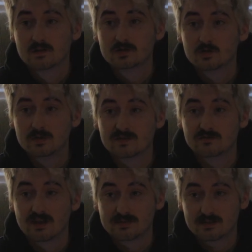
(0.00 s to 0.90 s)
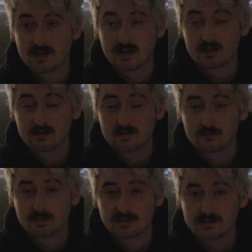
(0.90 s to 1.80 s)
should be
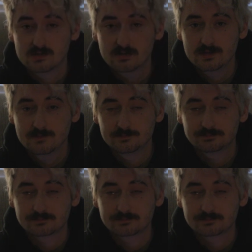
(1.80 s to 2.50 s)
investigated, potentially,